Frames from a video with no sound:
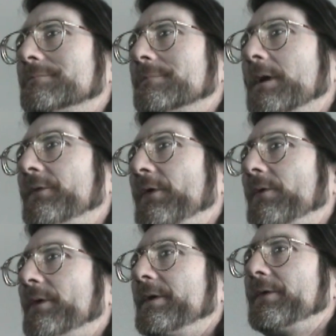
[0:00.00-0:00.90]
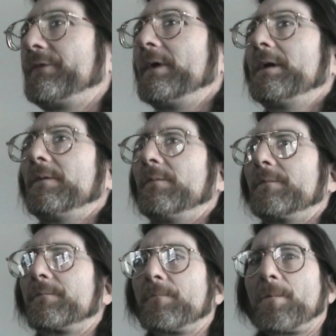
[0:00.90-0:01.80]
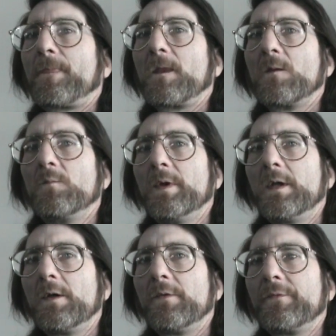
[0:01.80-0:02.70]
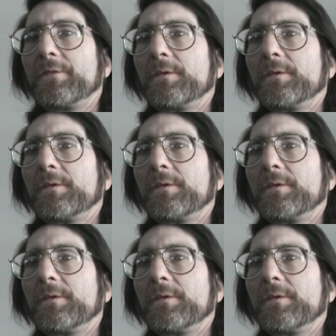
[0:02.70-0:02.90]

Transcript: It's only the same because